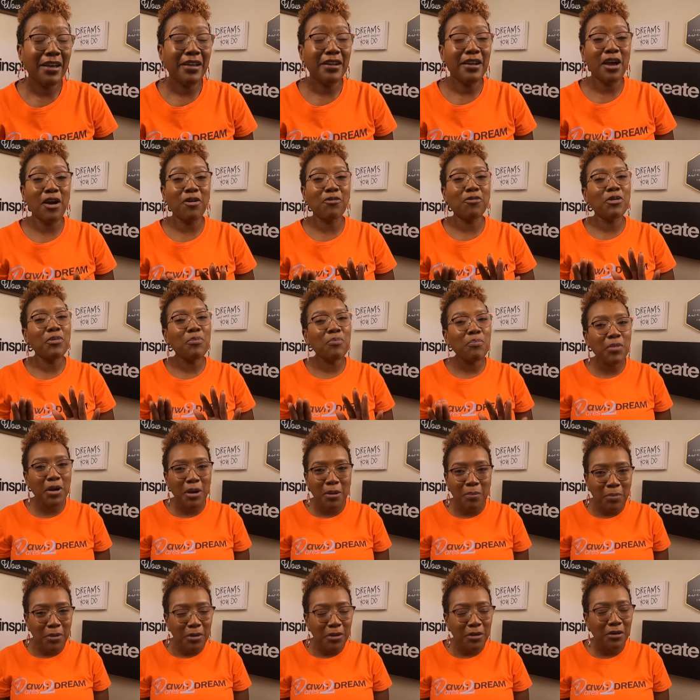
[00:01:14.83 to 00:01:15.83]
Now
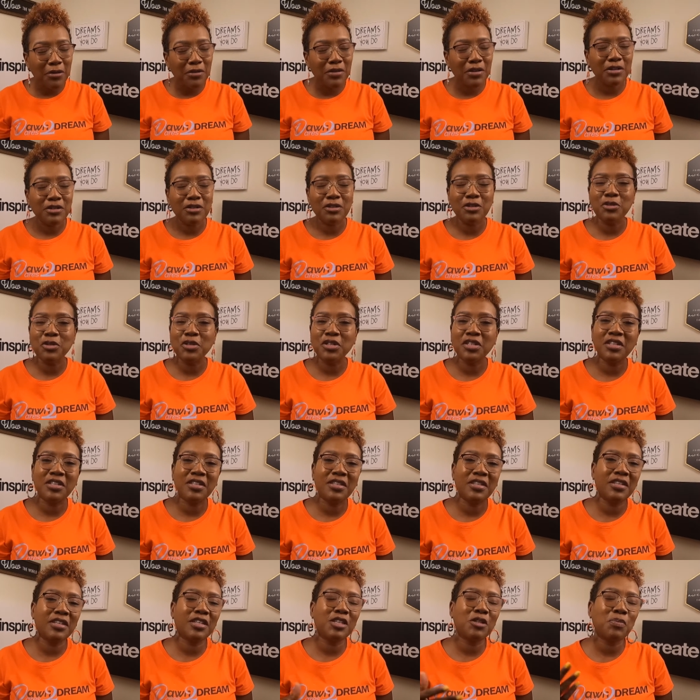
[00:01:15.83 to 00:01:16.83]
remember, there's no such
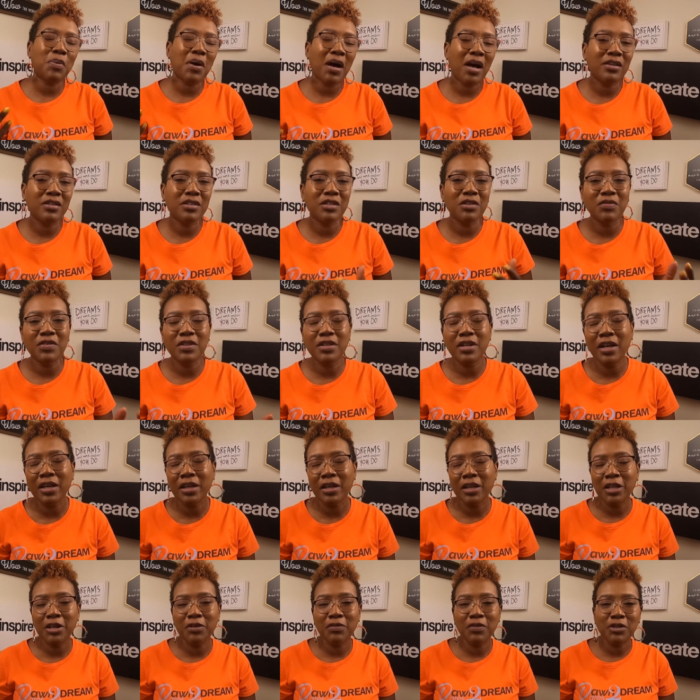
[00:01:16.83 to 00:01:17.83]
thing as positive and
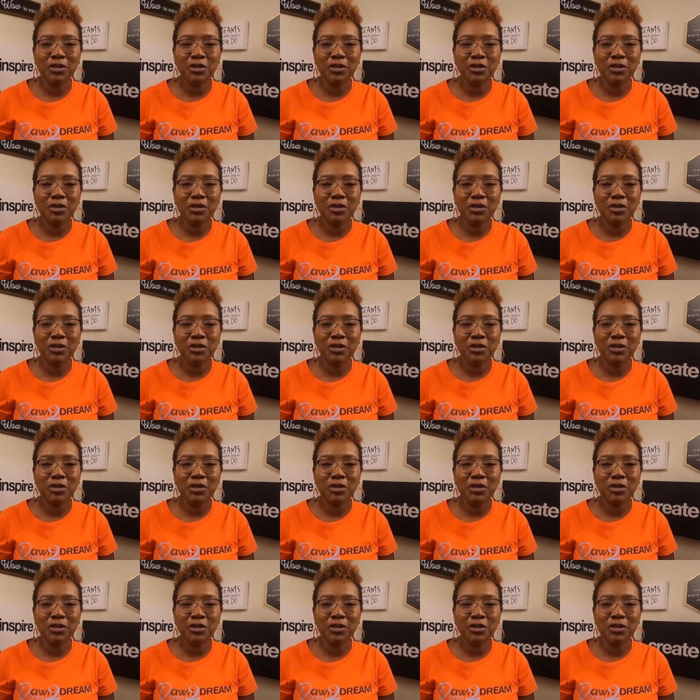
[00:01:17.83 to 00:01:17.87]
negative.